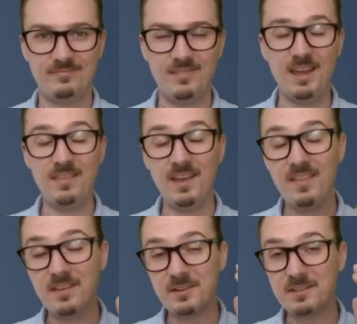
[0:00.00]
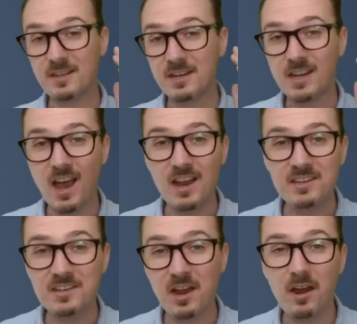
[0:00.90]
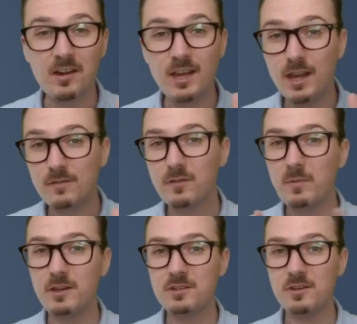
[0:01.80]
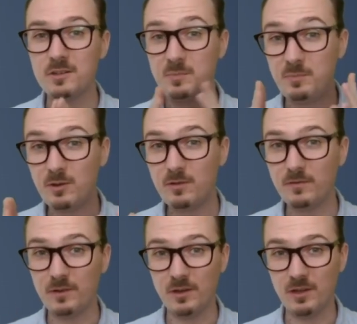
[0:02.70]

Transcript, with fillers: And then there's the Kantar Information is Beautiful